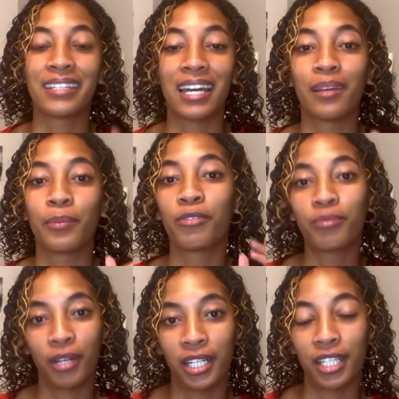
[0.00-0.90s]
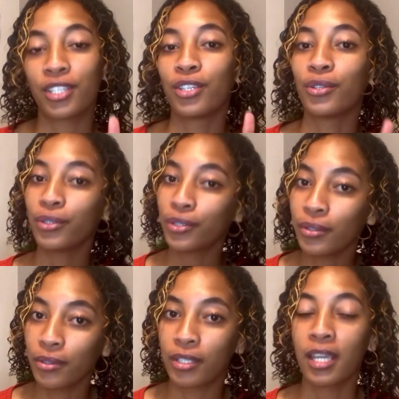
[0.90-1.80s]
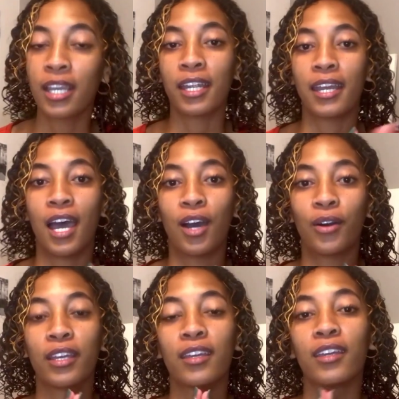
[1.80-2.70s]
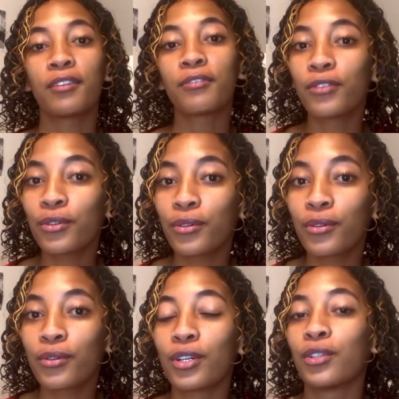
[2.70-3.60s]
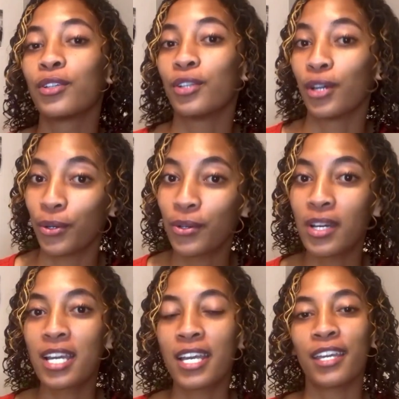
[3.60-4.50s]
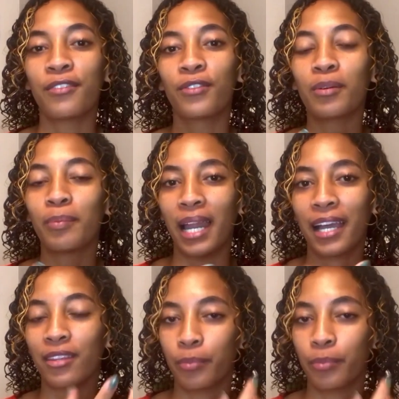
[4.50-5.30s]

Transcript: type of product you use. Now, if you don't know, if you apply